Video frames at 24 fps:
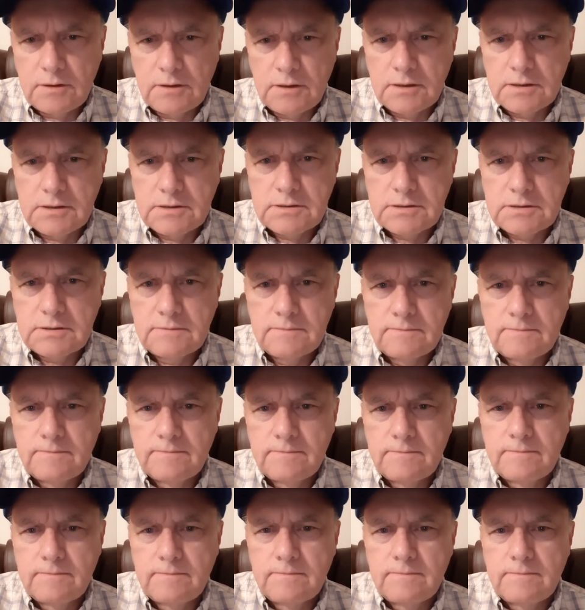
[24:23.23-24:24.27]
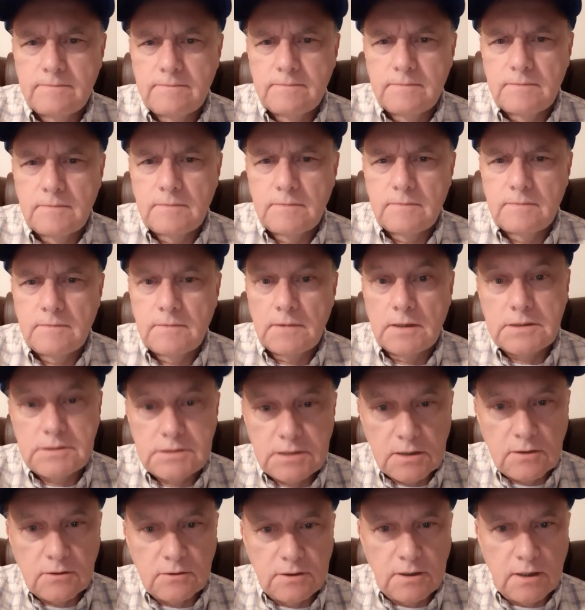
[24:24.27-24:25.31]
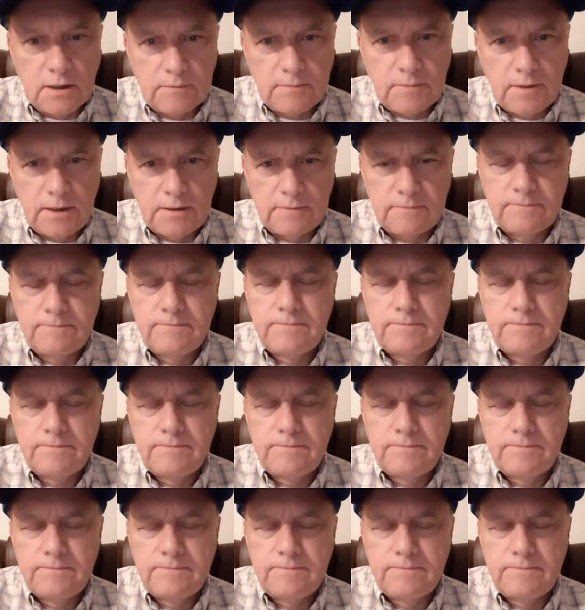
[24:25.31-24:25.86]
this, the single young men,